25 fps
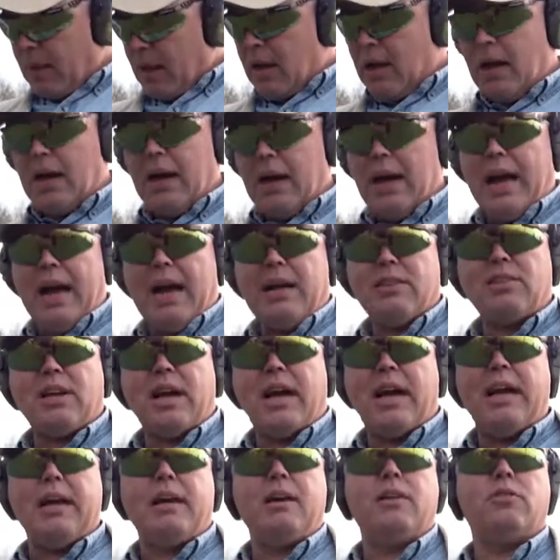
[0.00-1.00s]
as
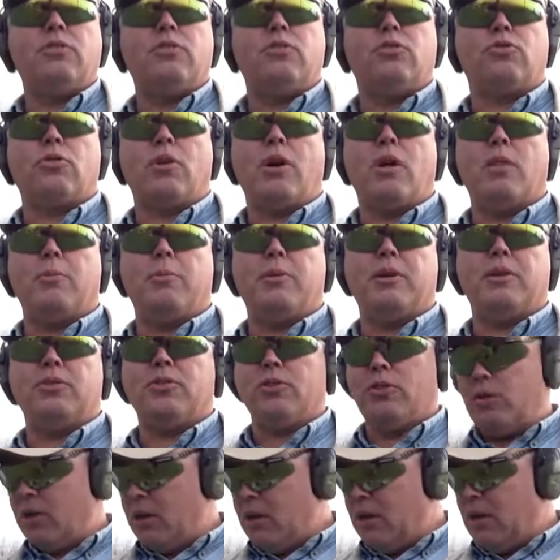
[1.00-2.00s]
I draw the
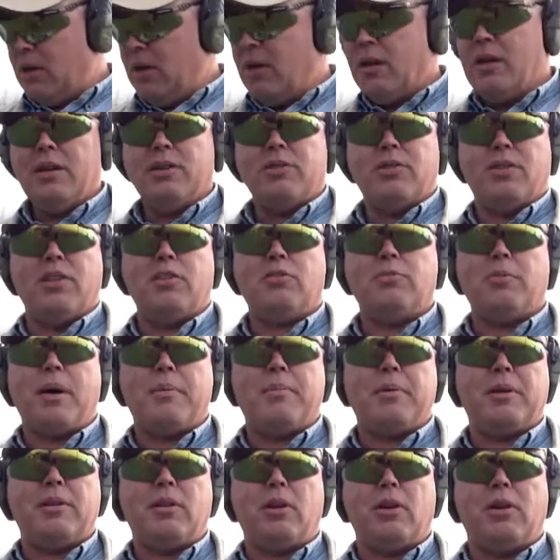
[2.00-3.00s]
pistol. So this
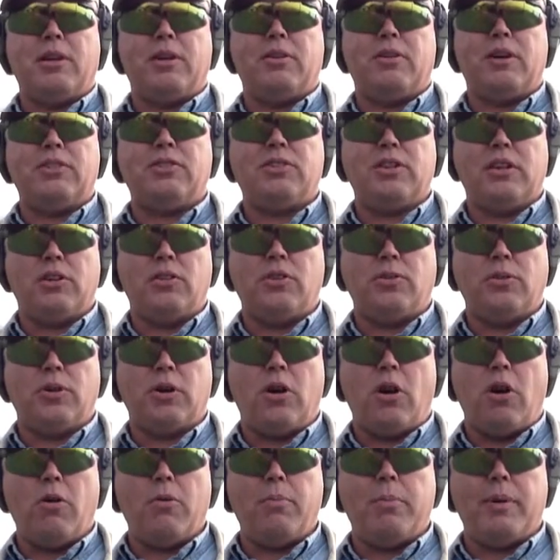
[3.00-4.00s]
might be a little interesting to do
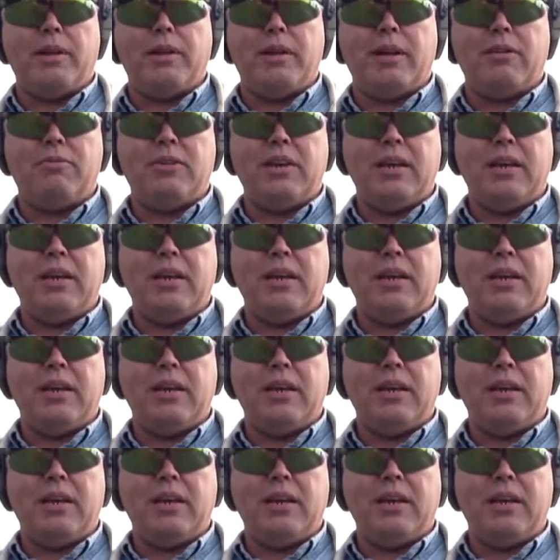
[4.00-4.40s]
it all with my left